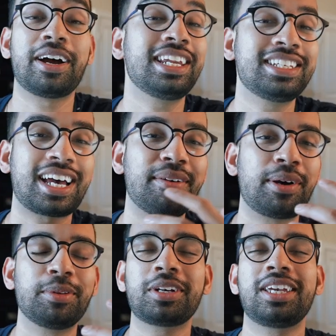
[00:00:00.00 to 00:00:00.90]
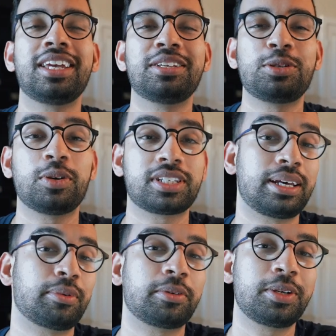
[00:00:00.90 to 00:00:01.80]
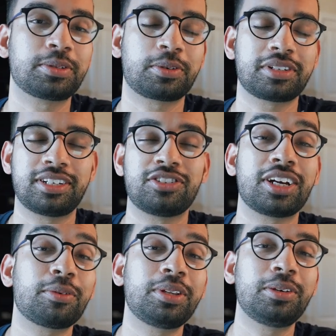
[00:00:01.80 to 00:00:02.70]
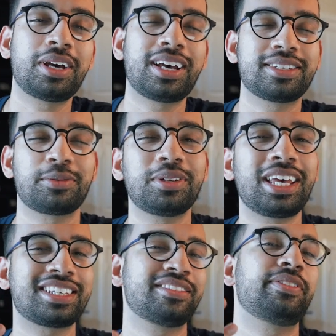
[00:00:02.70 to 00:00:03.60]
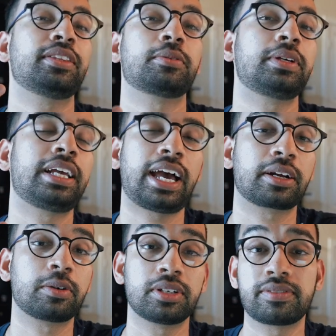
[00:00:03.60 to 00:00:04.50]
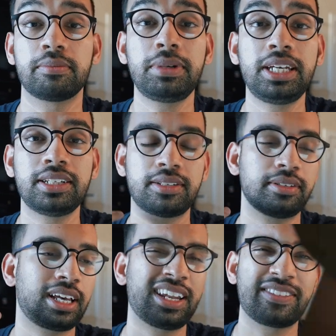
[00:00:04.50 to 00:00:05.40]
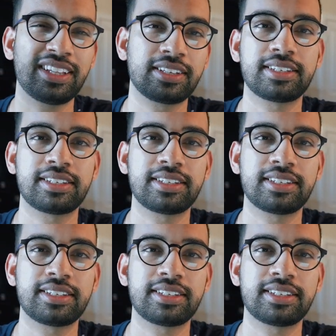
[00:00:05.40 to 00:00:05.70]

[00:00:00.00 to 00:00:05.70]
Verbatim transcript: anytime I'm looking into a step one resource to share with you guys, it really has to fit three categories for me to kind of get the